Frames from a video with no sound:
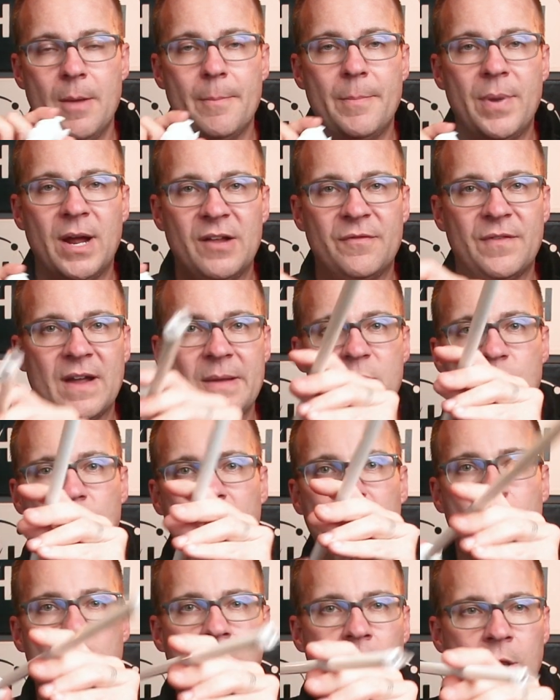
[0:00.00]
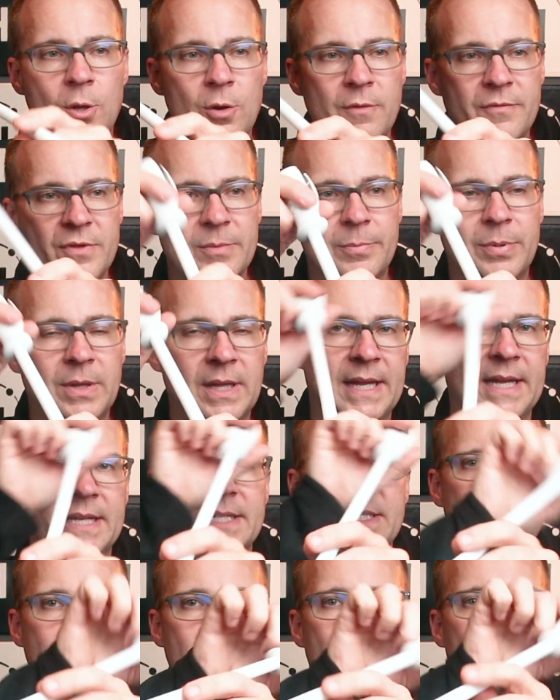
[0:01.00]
But if I'm going all over the
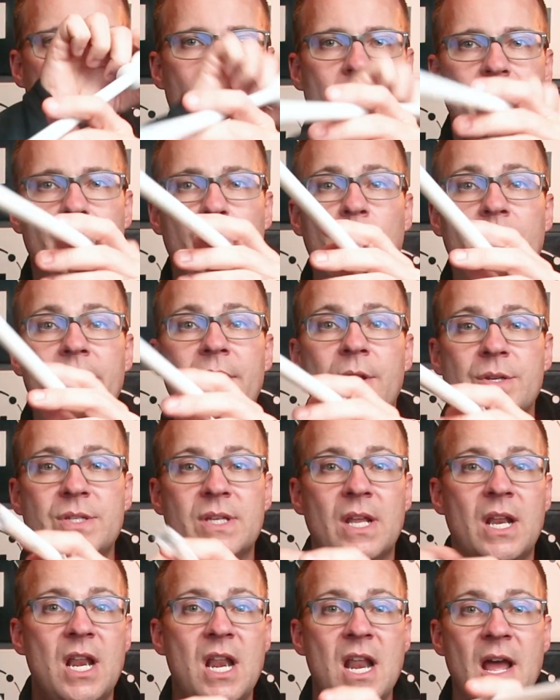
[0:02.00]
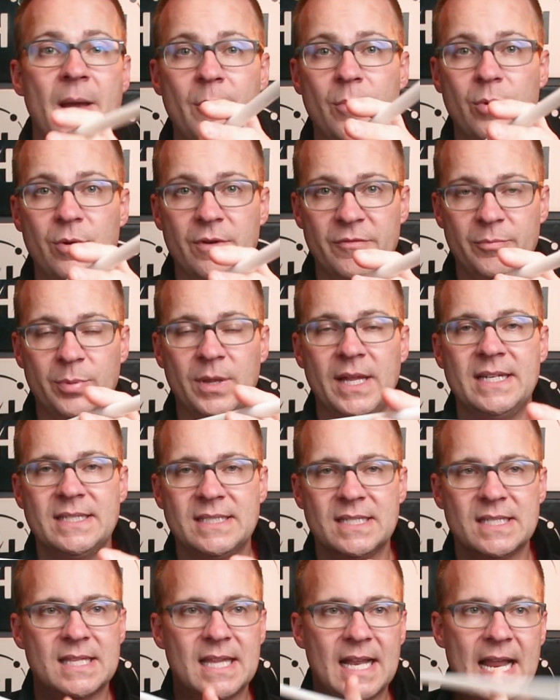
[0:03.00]
place, boy, there's a number of
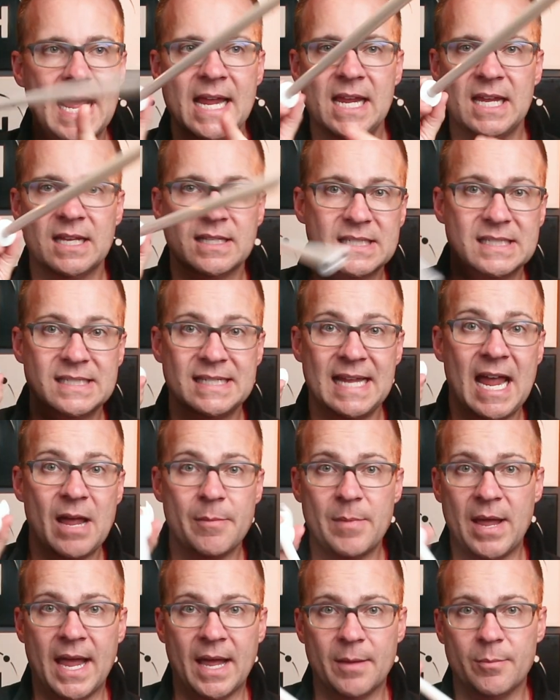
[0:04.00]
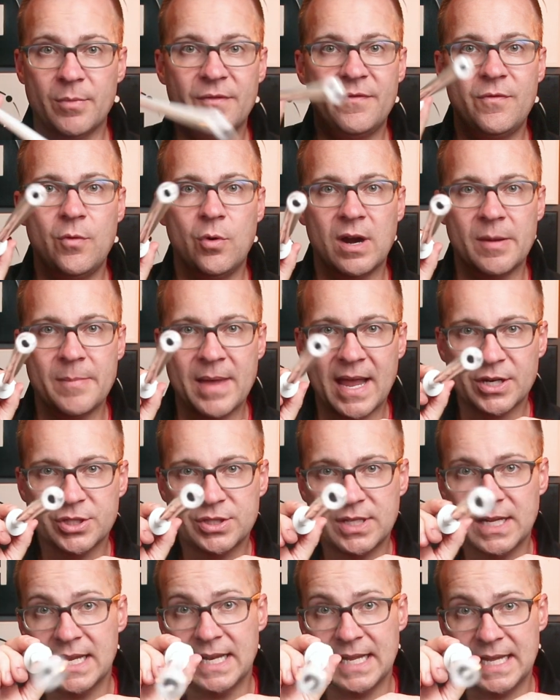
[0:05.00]
places that I can stab at before I'm
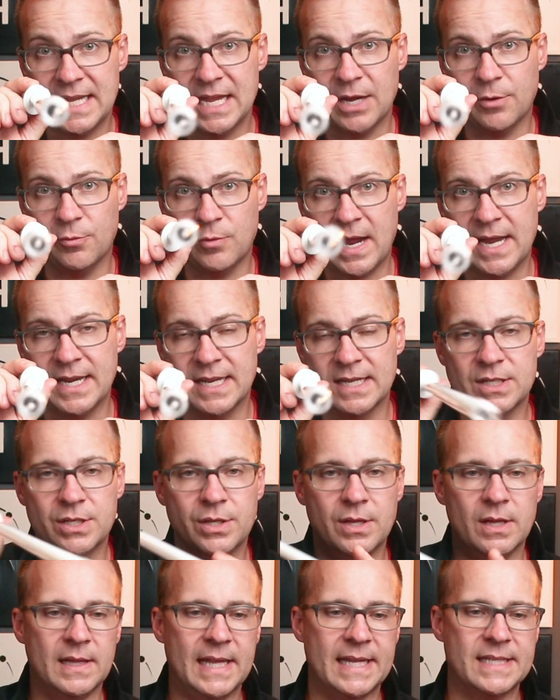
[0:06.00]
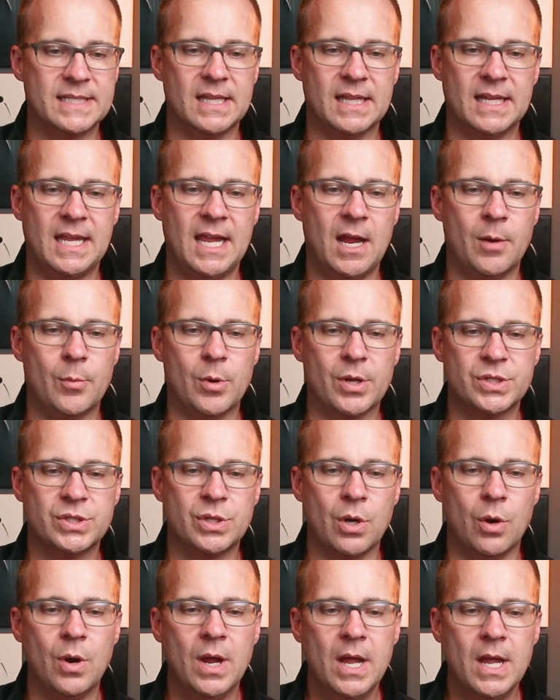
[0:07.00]
actually going to get right into the lens of the camera.
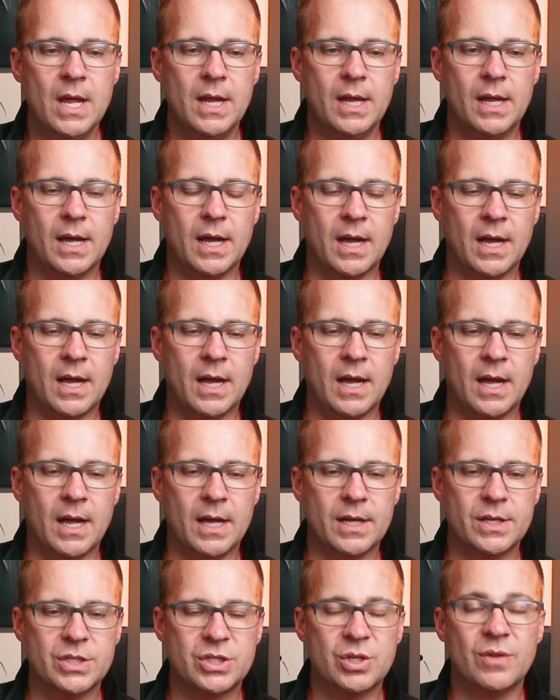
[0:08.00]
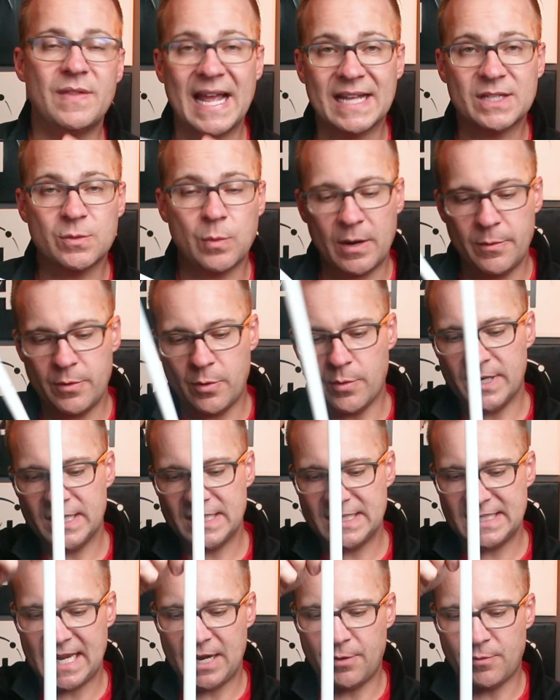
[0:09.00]
So that's why we want
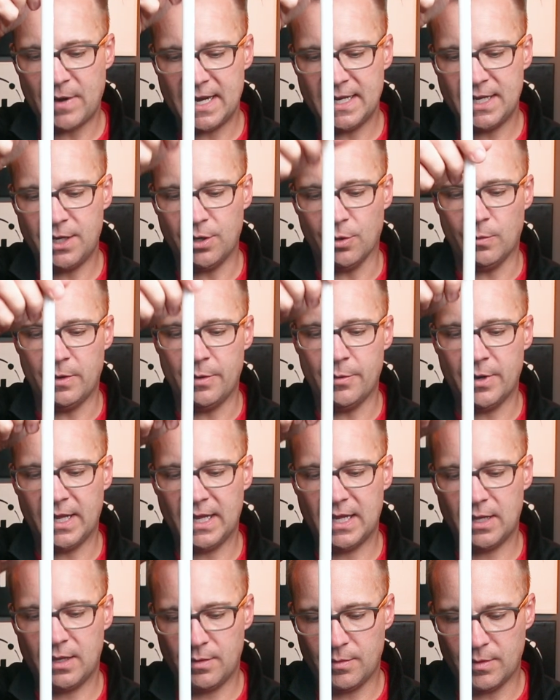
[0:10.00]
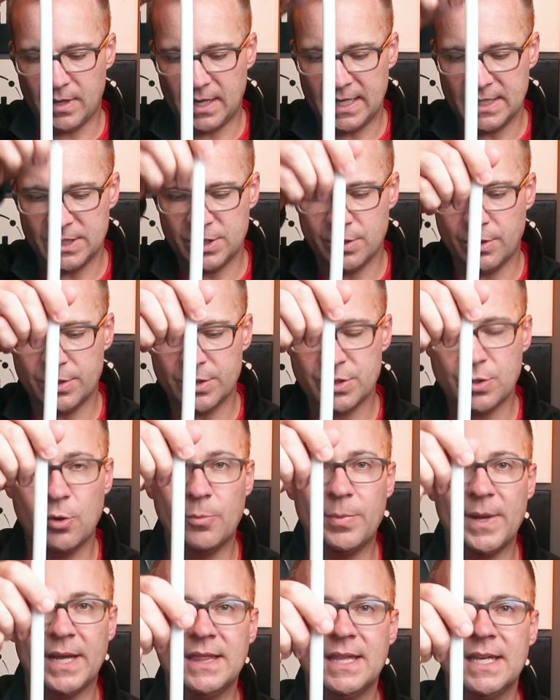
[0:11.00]
to stay right here. We want to insert our
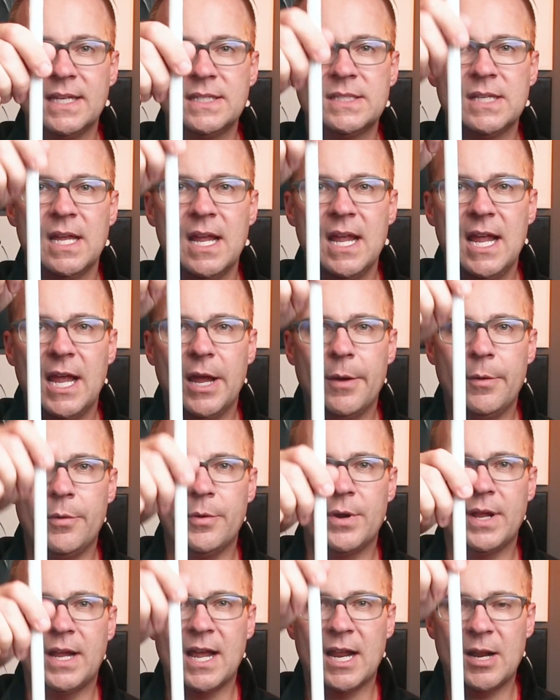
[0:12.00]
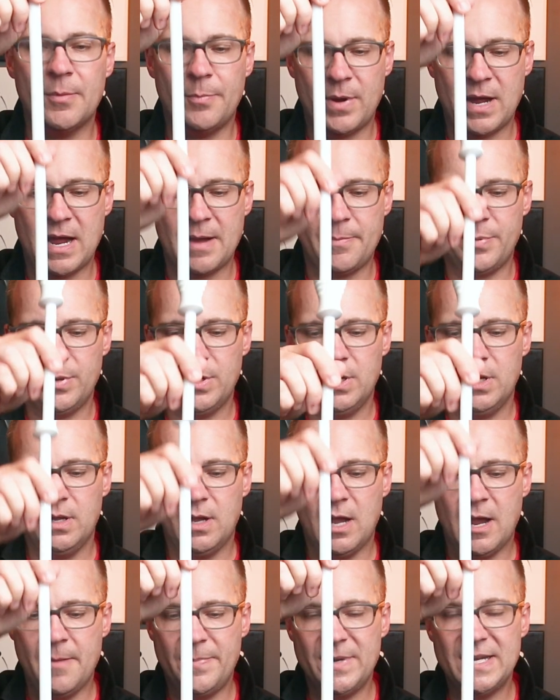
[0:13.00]
scope like this, and we want to kind of pop
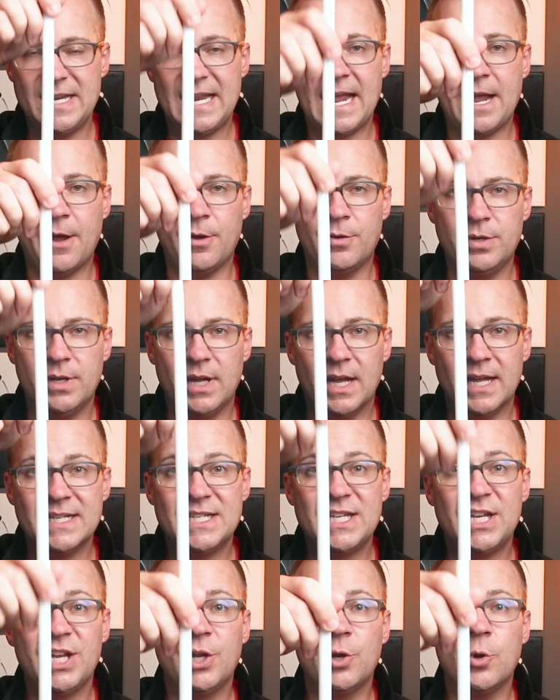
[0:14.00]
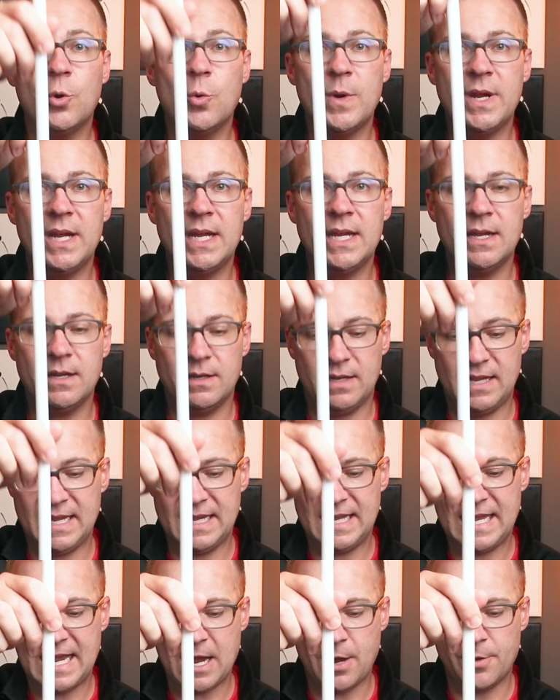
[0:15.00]
up and down until we
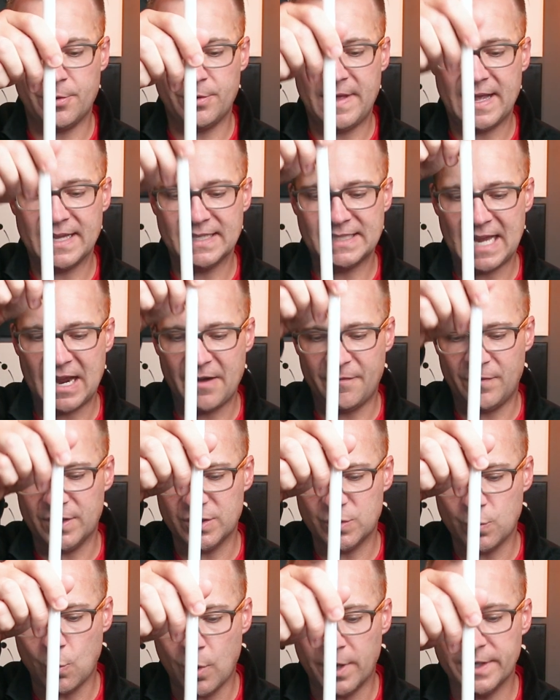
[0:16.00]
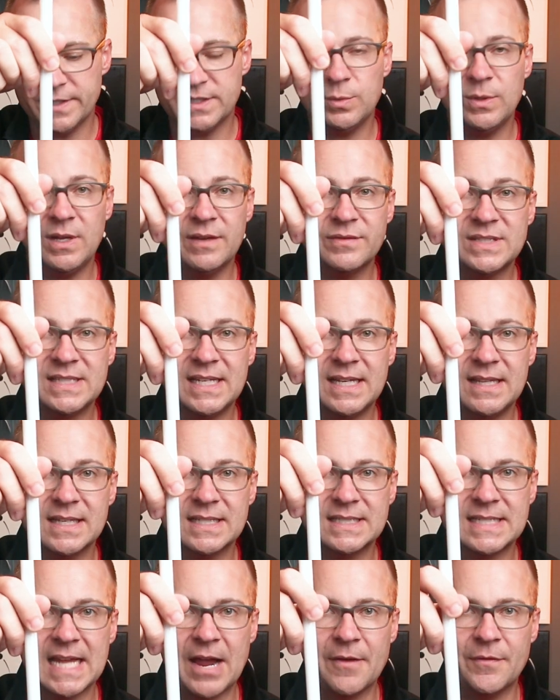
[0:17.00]
encounter that saphenous. Once we have seen
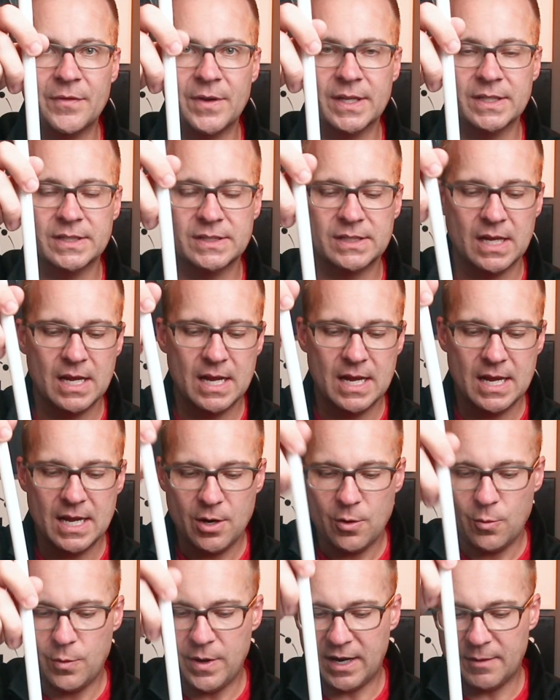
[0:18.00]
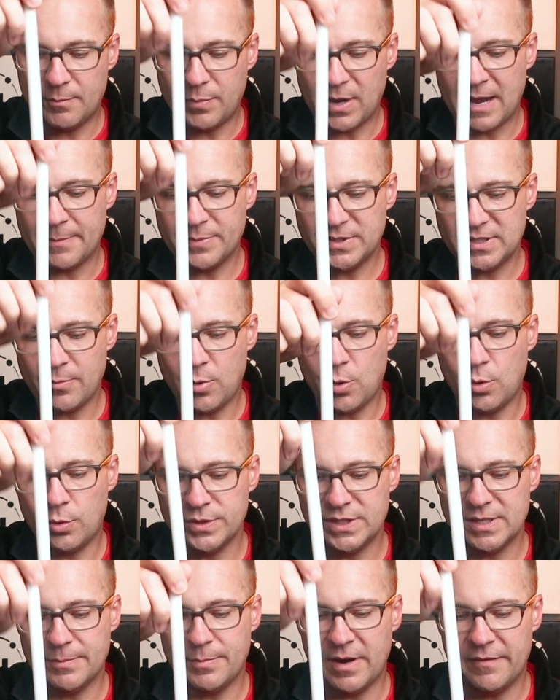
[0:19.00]
the saphenous, we can pop some
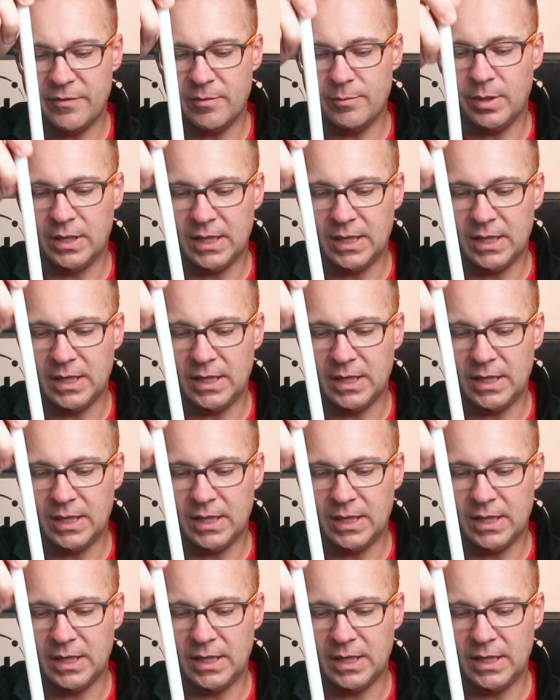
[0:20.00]
holes above and